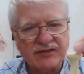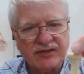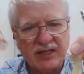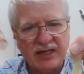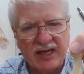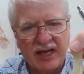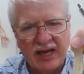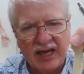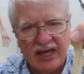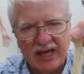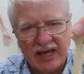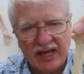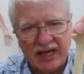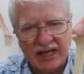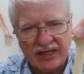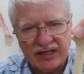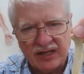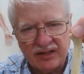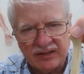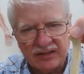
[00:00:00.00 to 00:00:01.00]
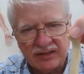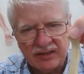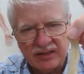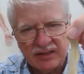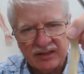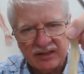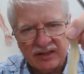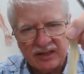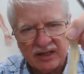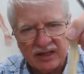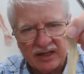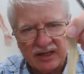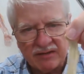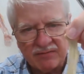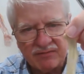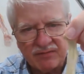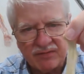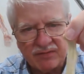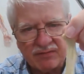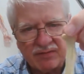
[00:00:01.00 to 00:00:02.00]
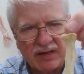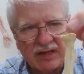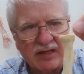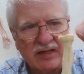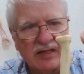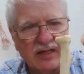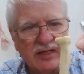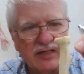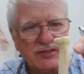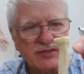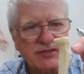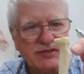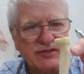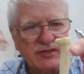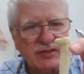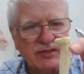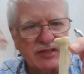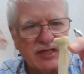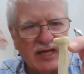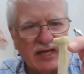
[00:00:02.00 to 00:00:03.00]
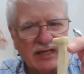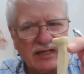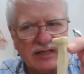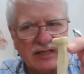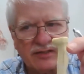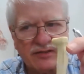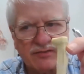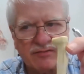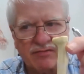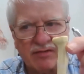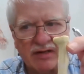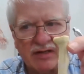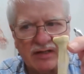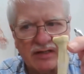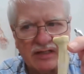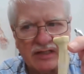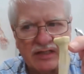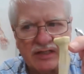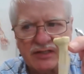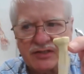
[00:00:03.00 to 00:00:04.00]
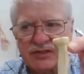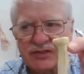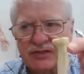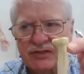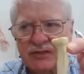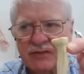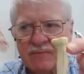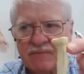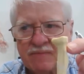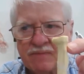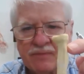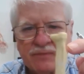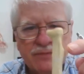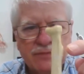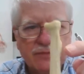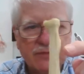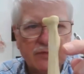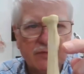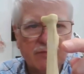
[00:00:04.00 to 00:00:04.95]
The head of the radius, the neck of the radius, the